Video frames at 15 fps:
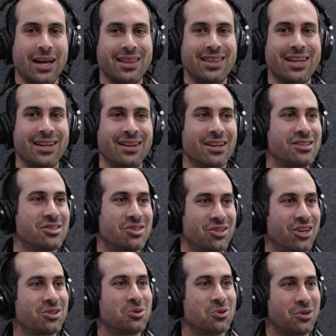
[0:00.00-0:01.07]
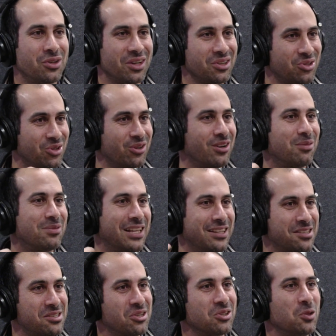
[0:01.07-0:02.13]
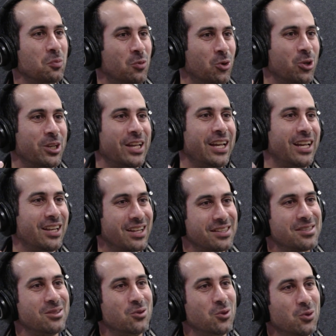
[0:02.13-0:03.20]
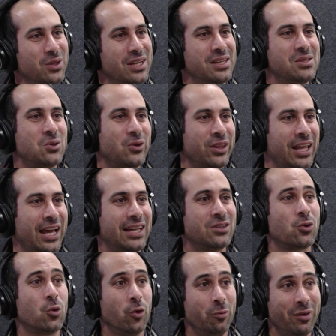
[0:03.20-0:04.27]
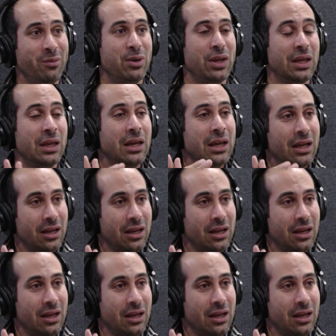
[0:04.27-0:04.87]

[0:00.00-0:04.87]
And then the instructor interrupt at a certain point, hey, let's do this or that, or maybe